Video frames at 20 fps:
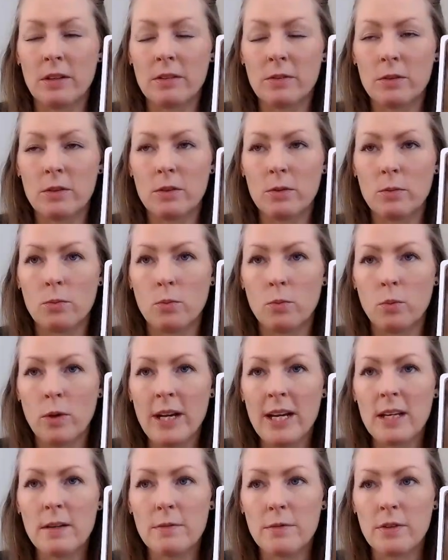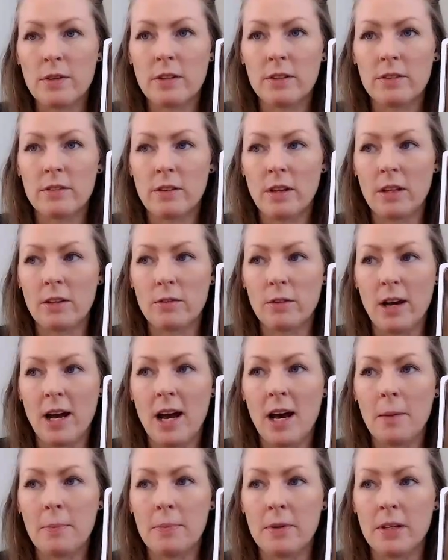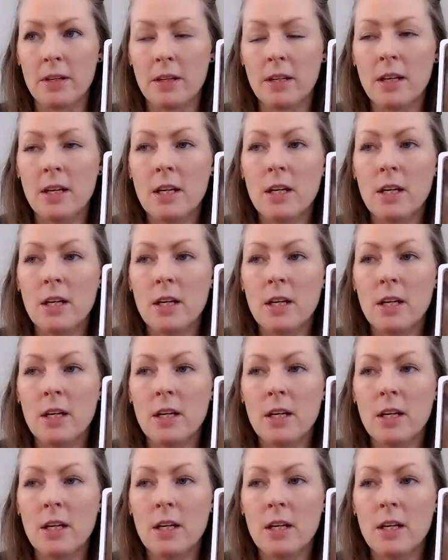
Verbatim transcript: you wait for this thing to happen